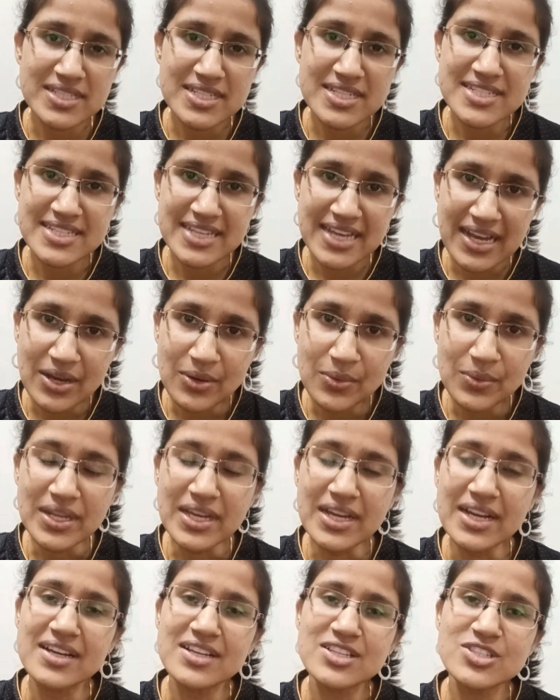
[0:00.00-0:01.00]
it
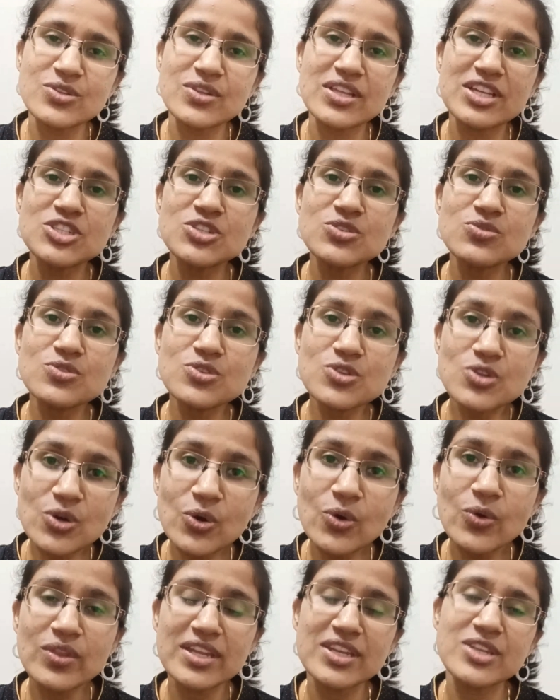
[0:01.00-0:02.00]
down so that you
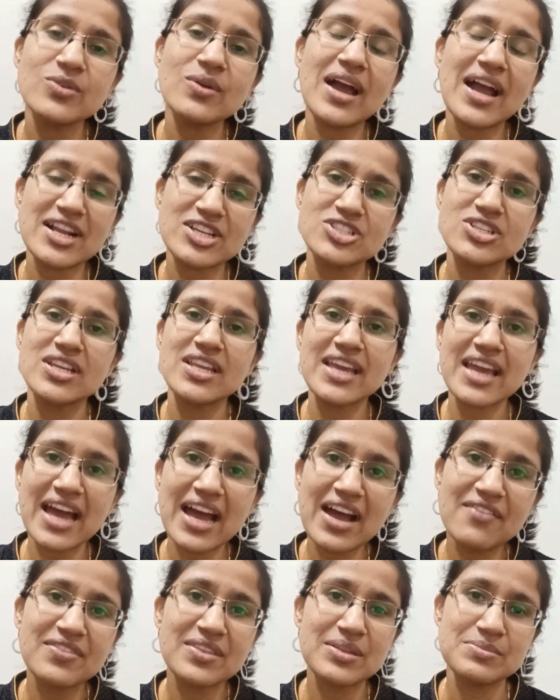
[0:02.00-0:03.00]
know that you actually
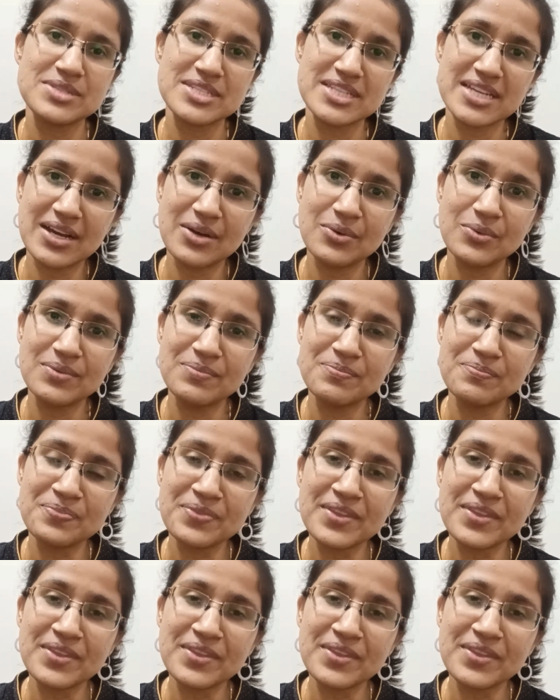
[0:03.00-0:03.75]
have them down.